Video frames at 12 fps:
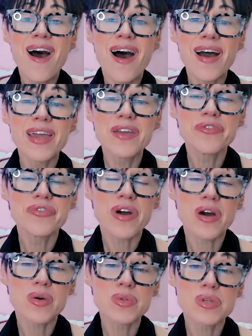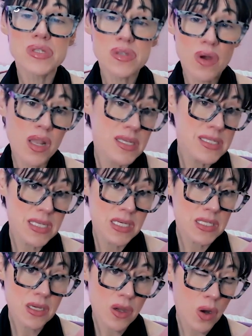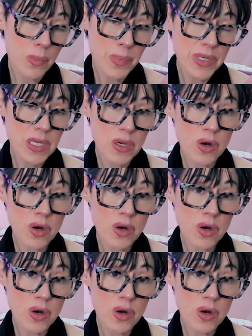I found solace in the company